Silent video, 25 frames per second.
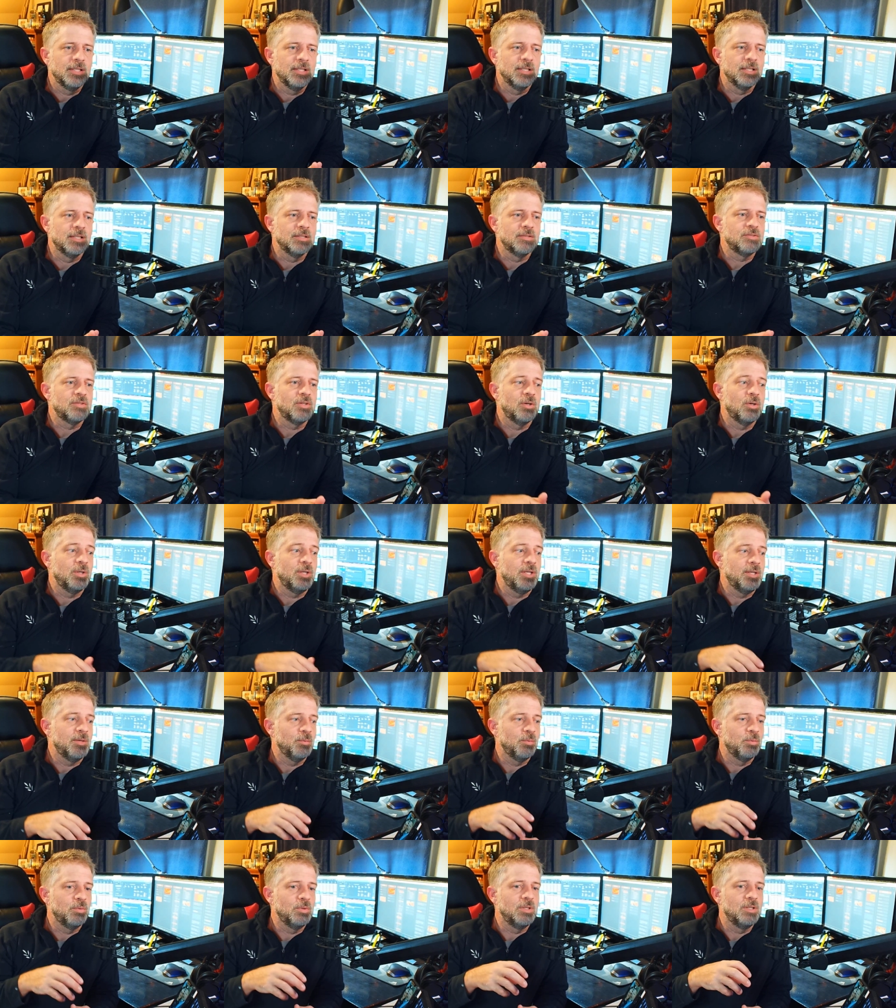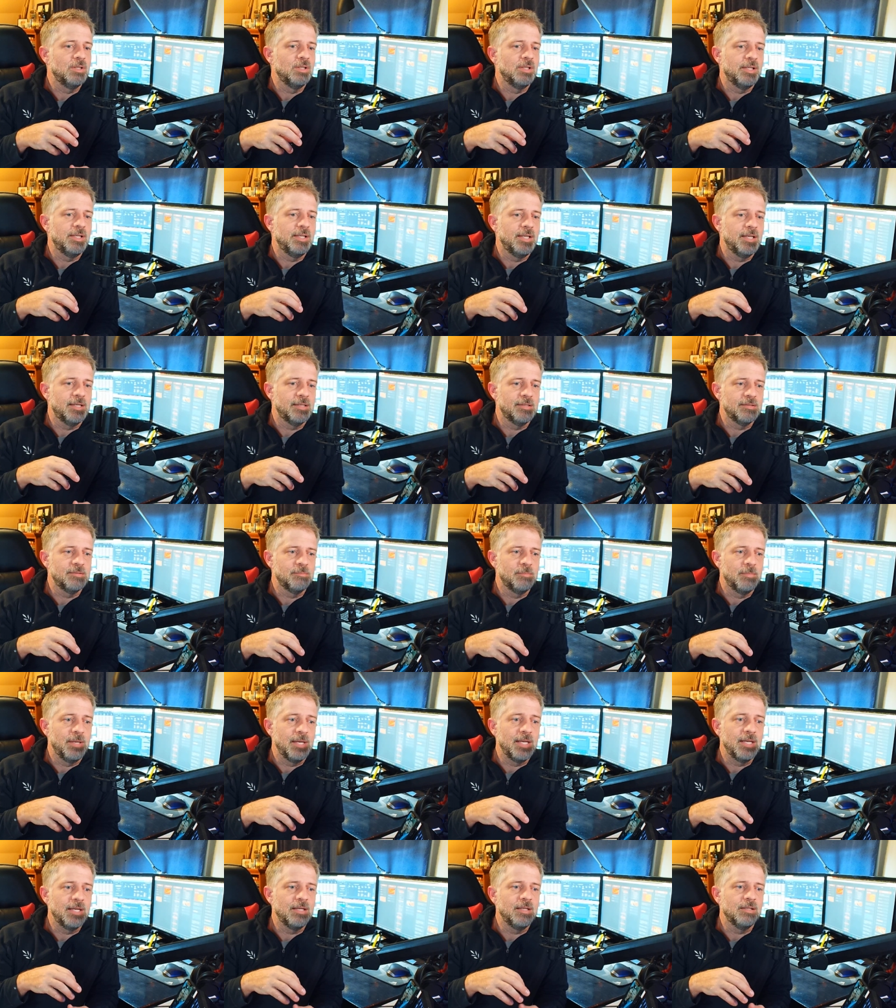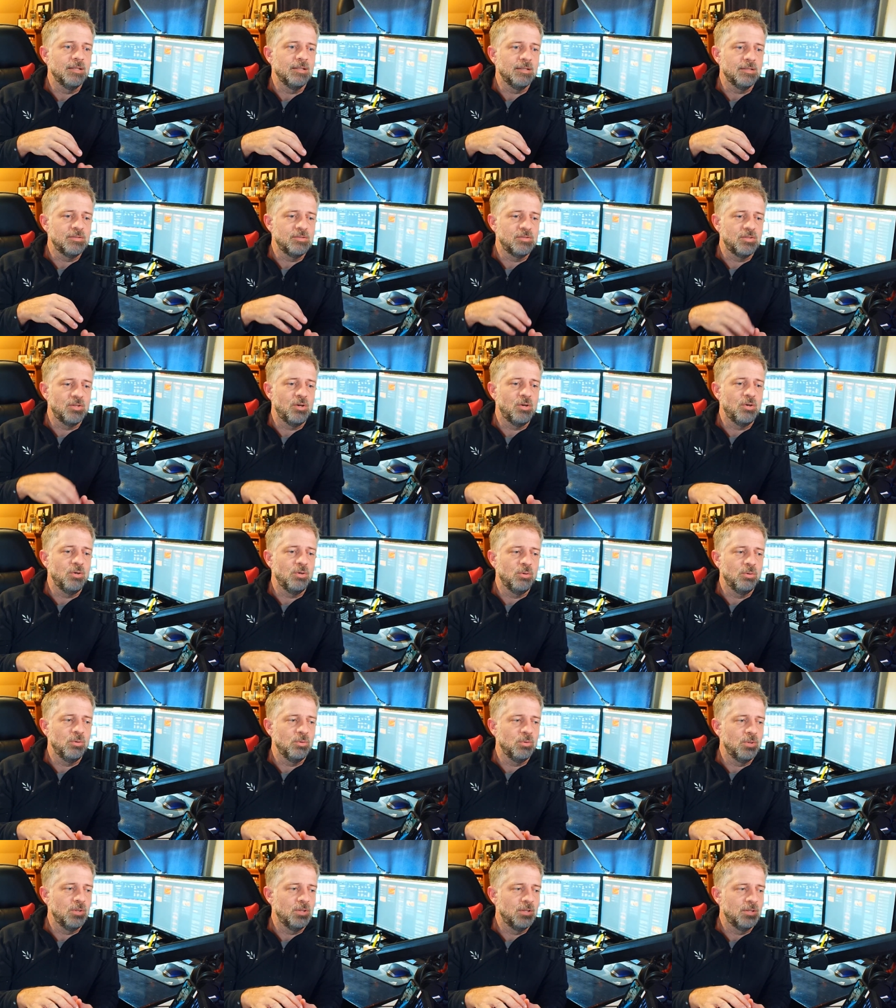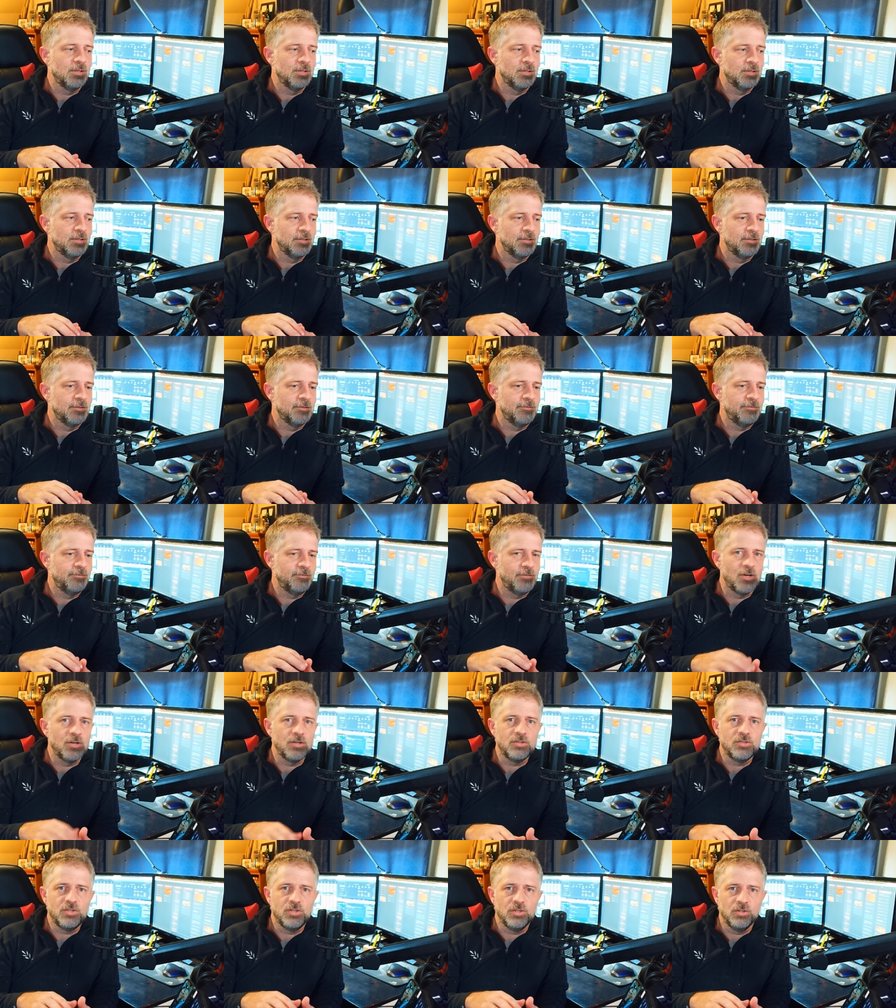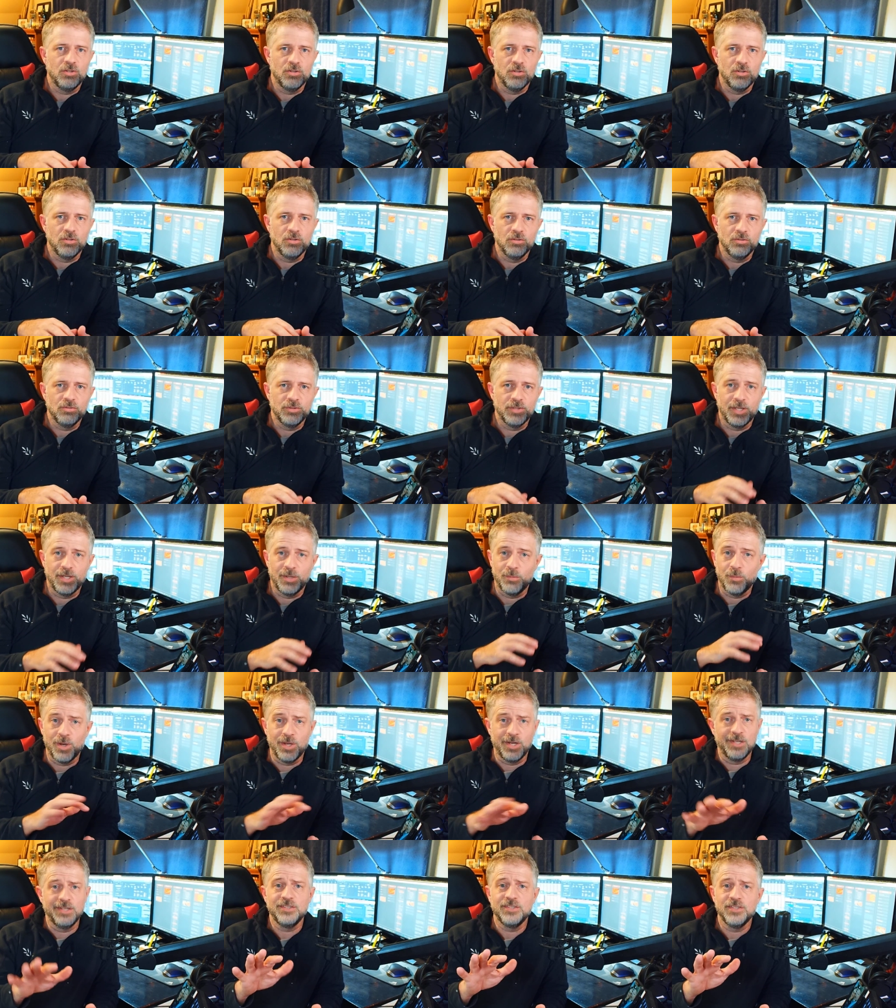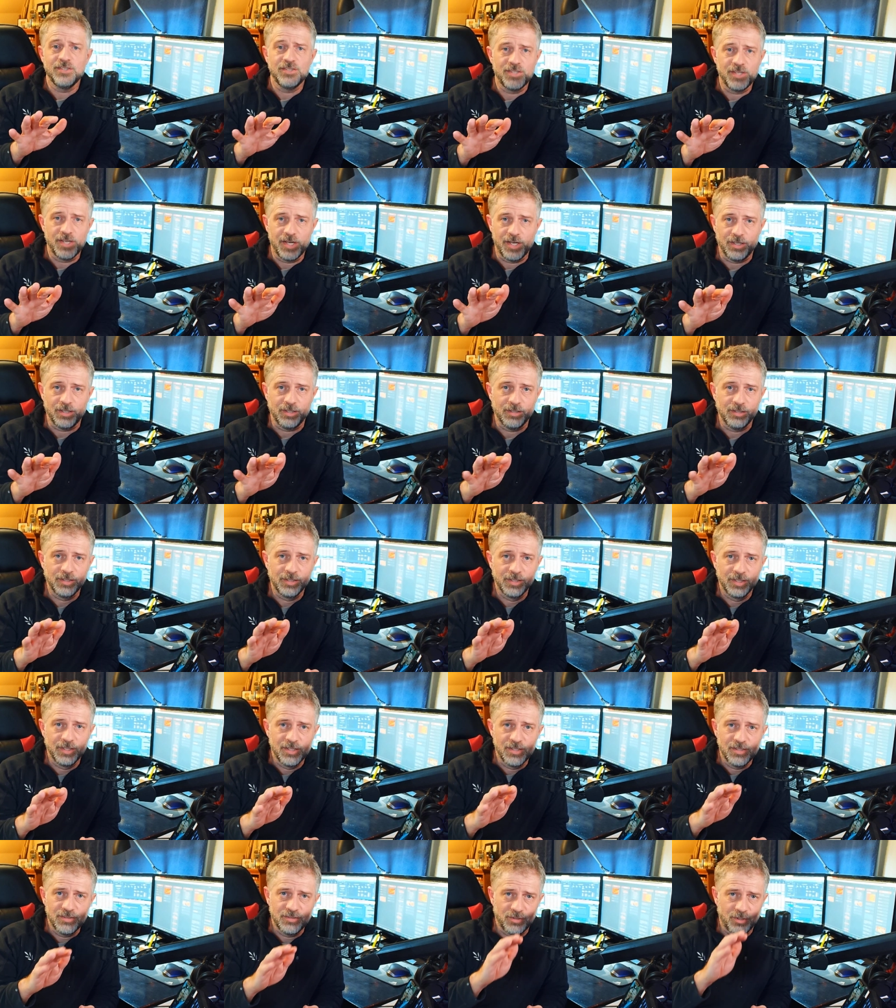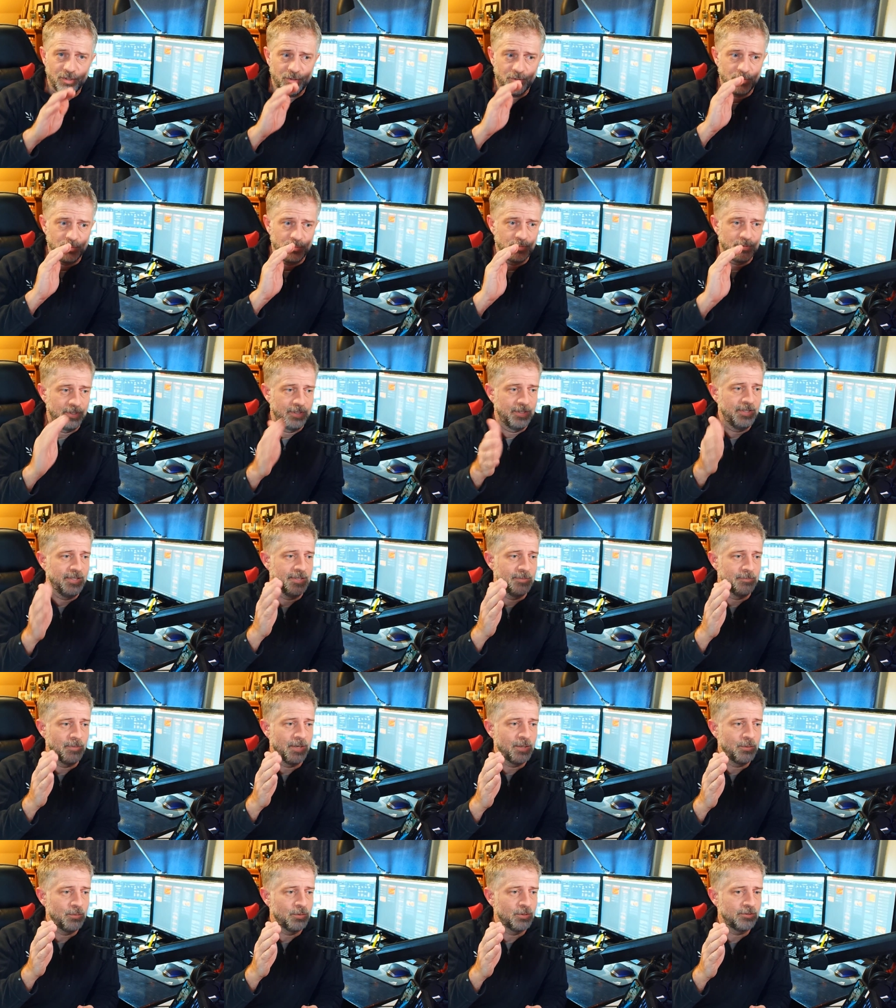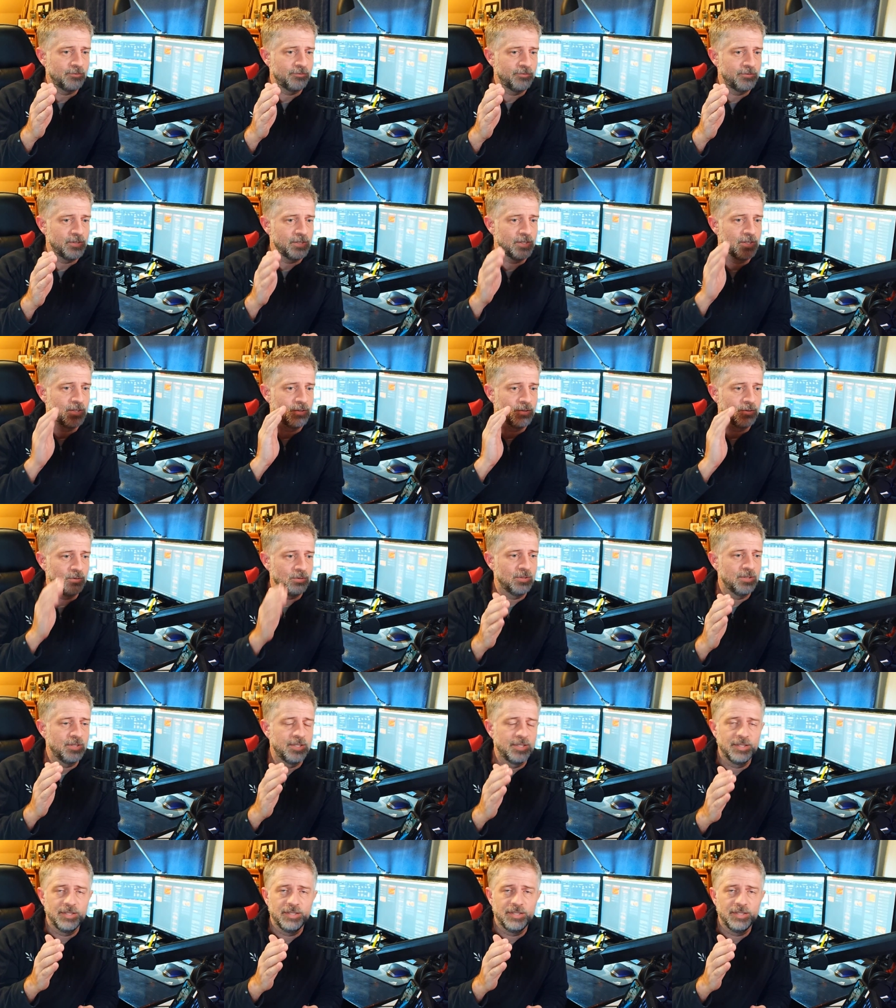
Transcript: Uh, so it really has made it so functional that I wanted to share. So it might work for you.